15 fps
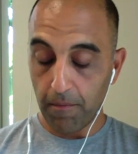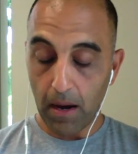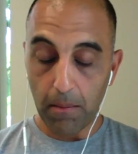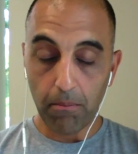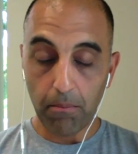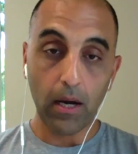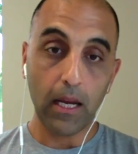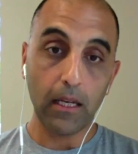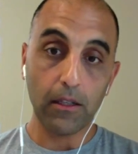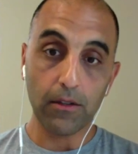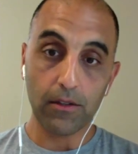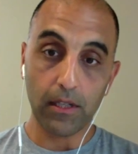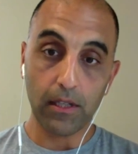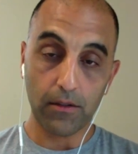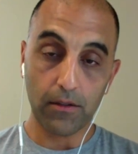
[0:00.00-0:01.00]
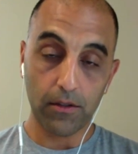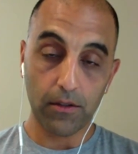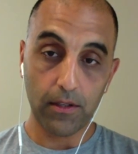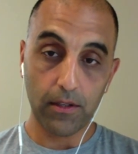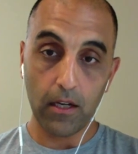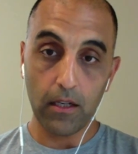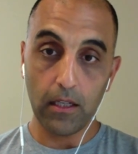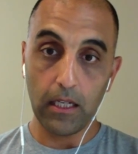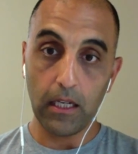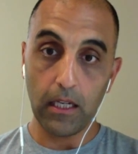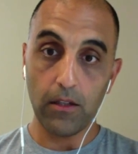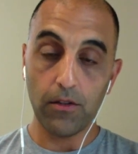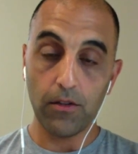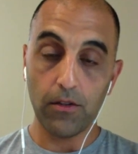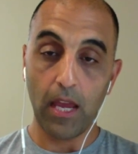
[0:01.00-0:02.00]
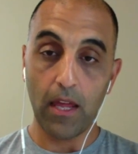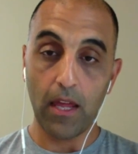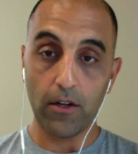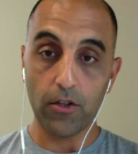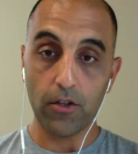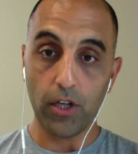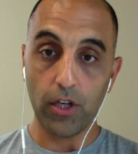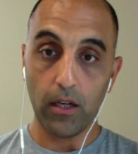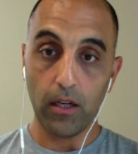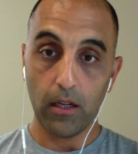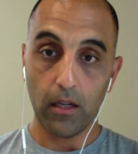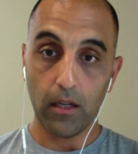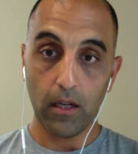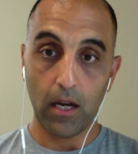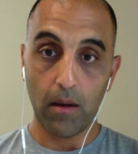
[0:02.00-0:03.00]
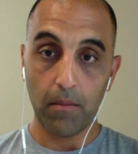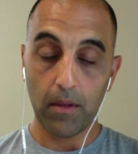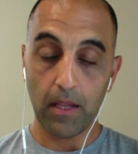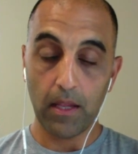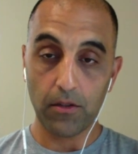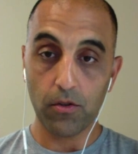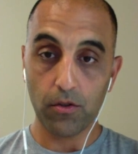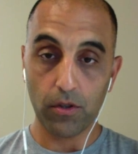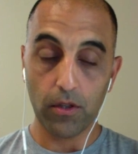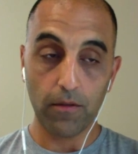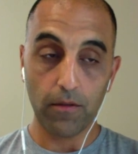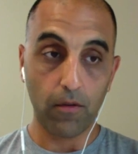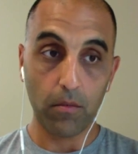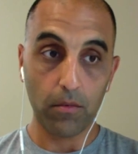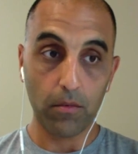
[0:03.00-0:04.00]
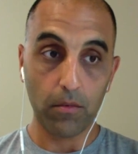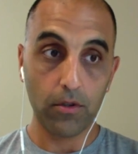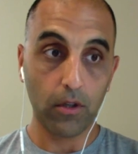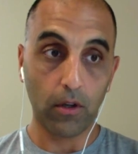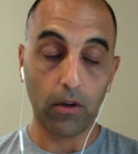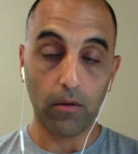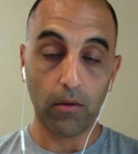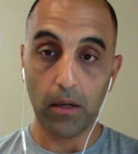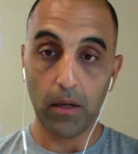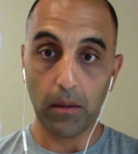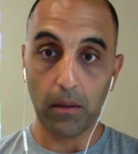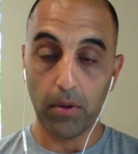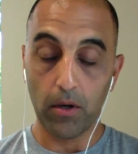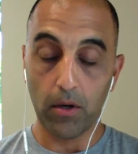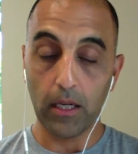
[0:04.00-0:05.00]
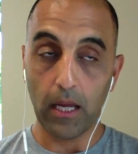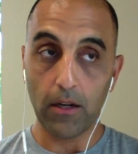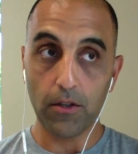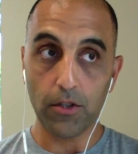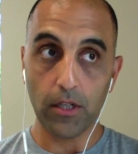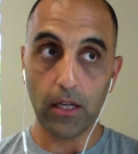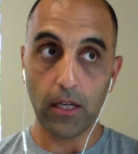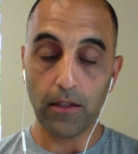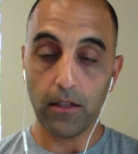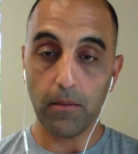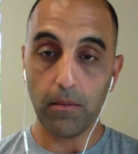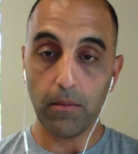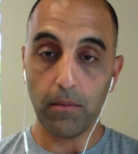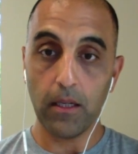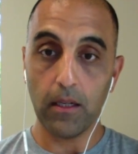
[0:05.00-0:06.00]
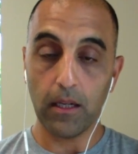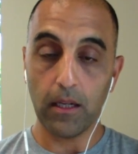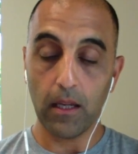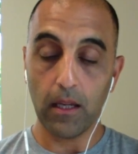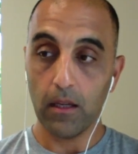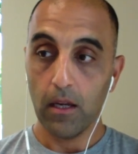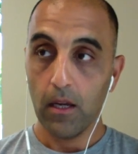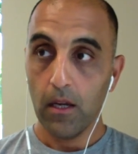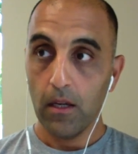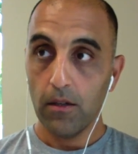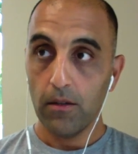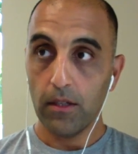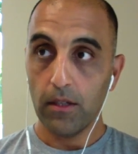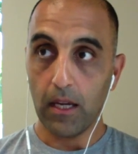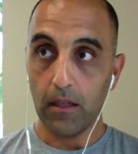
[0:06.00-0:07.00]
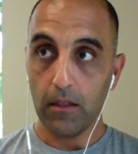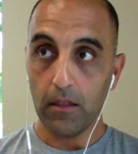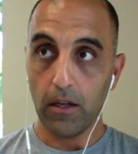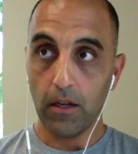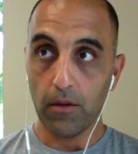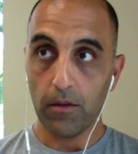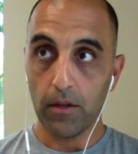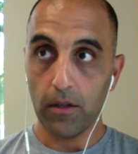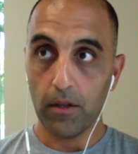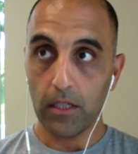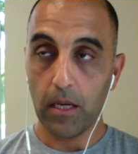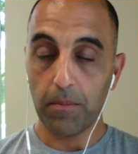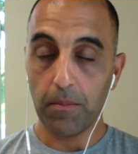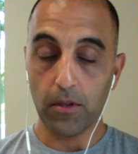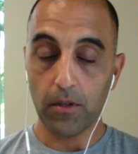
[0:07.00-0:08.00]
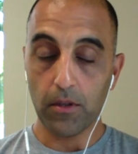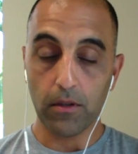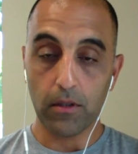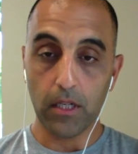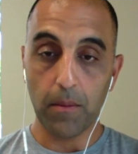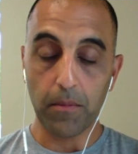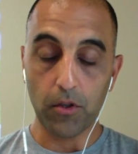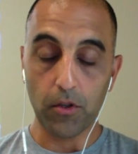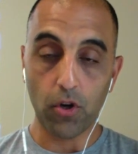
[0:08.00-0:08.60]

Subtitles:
my brain senses that it needs energy, and that's usually in the form of sugar, right? Like burning energy, ATP, to get keep the